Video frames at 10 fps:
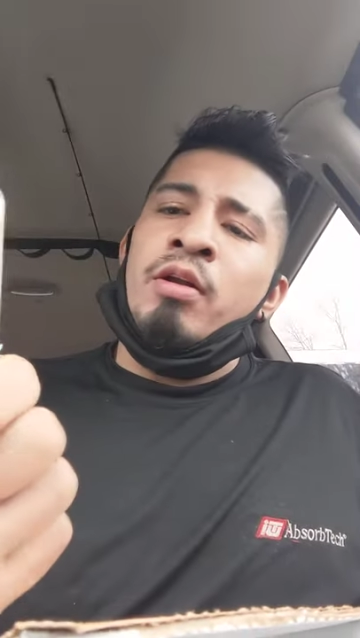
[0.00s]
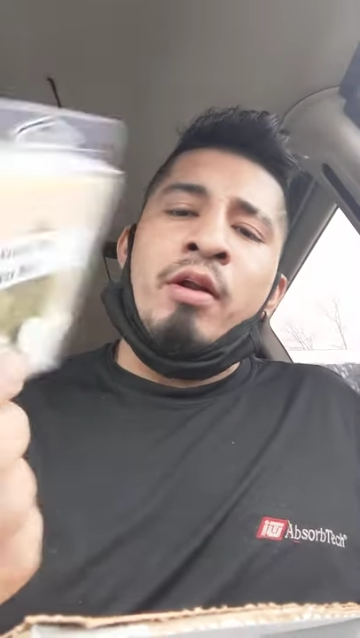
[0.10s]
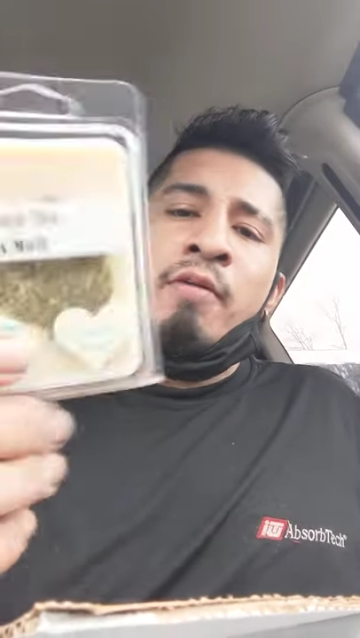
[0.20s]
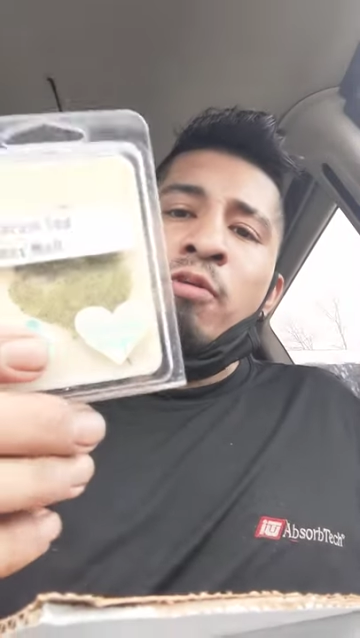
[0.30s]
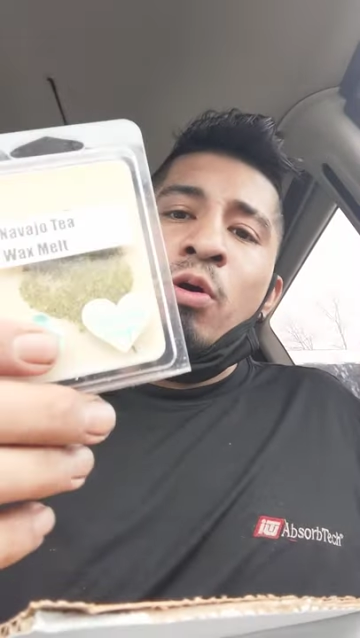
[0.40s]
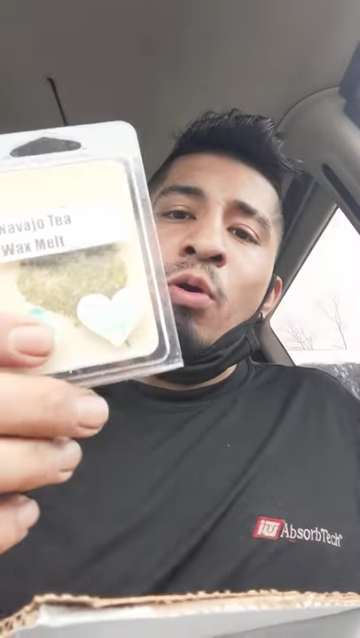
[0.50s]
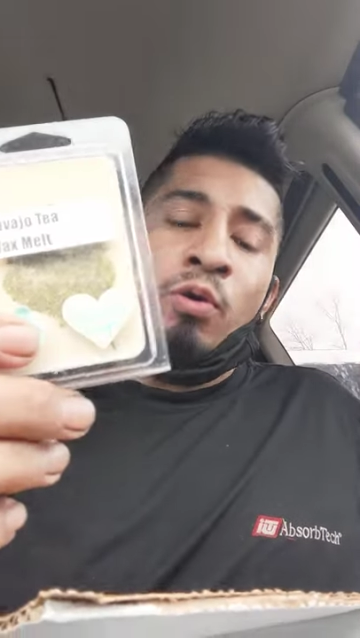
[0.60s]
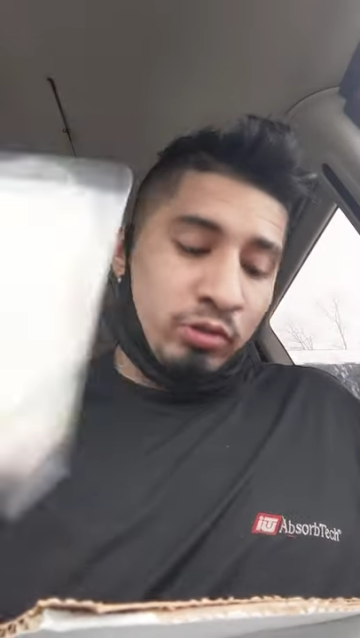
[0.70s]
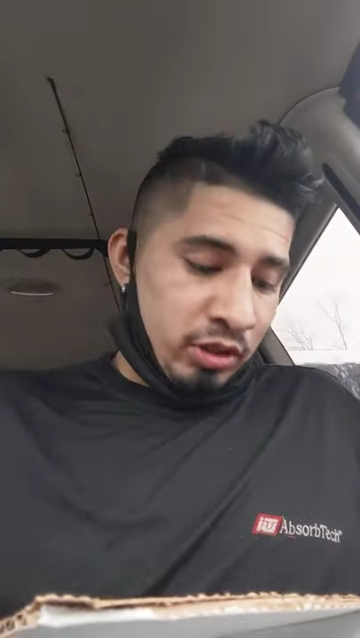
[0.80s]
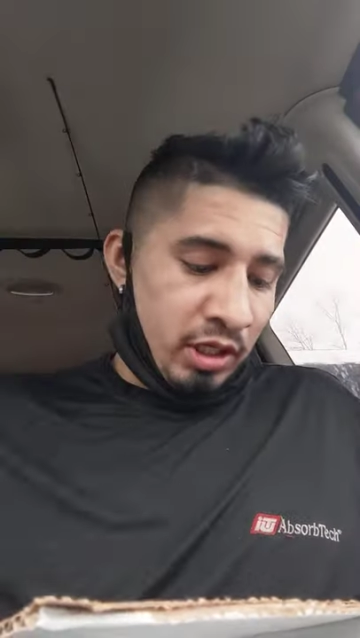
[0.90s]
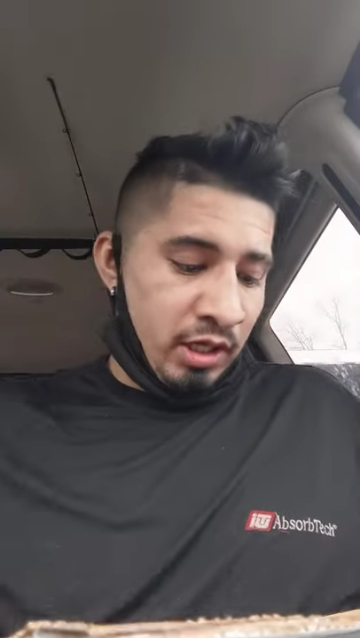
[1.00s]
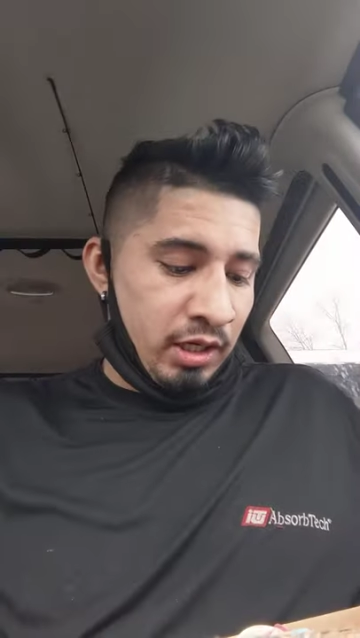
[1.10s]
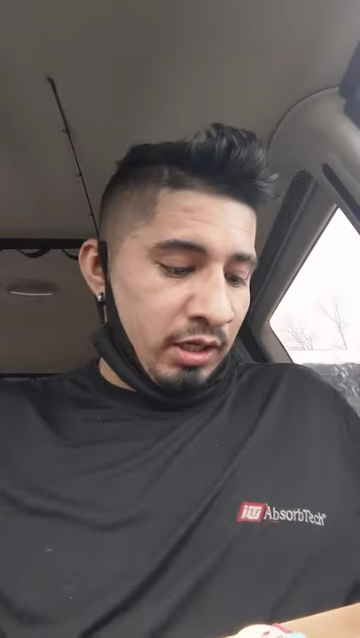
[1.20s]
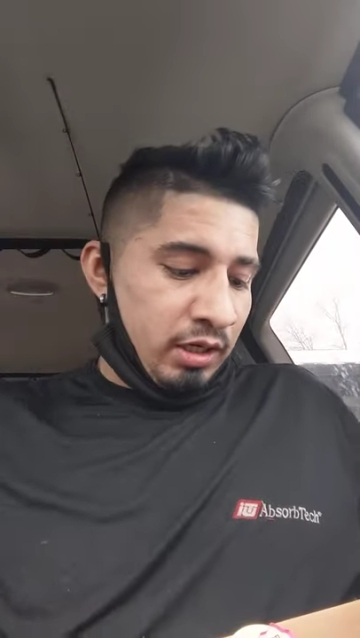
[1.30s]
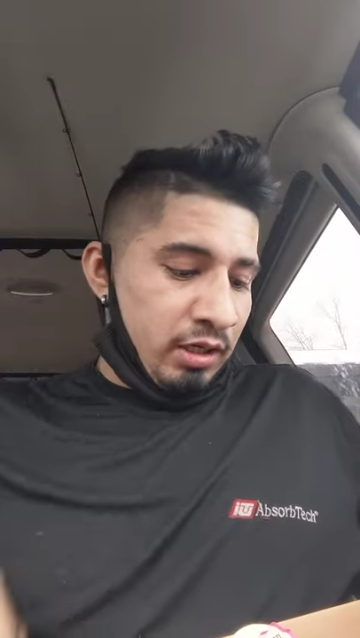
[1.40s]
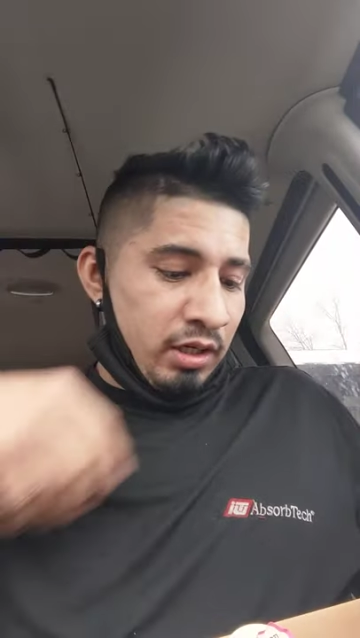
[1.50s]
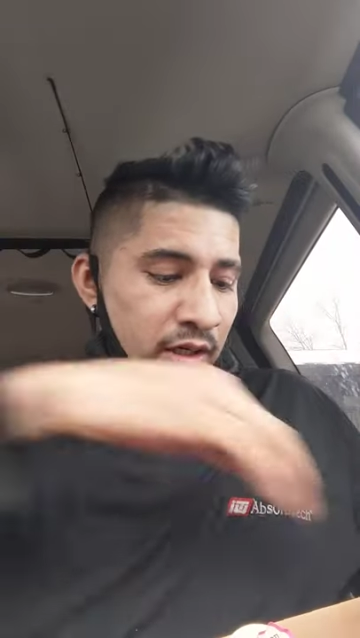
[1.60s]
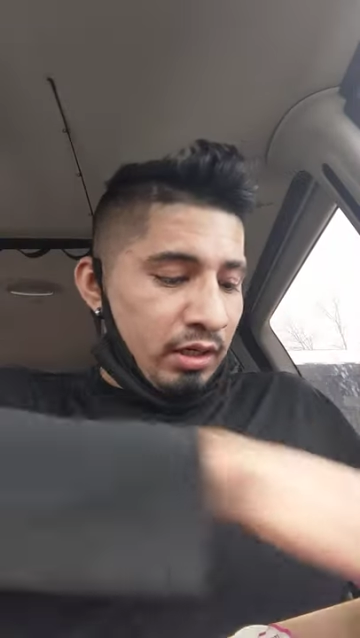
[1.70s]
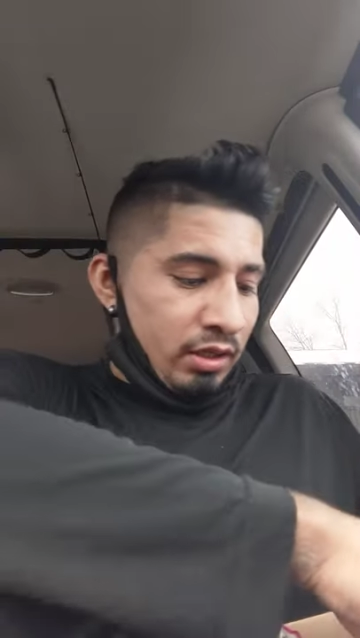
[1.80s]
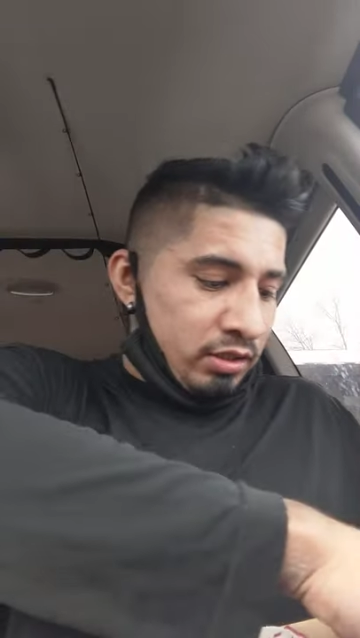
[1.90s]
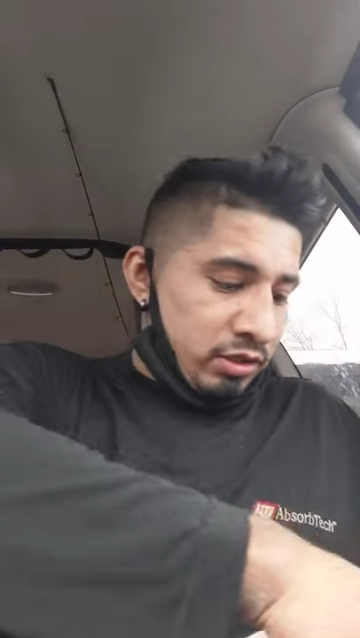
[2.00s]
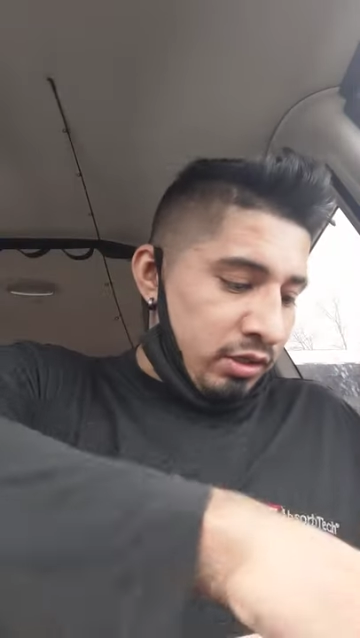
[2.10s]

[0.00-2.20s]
Navajo Tea. It is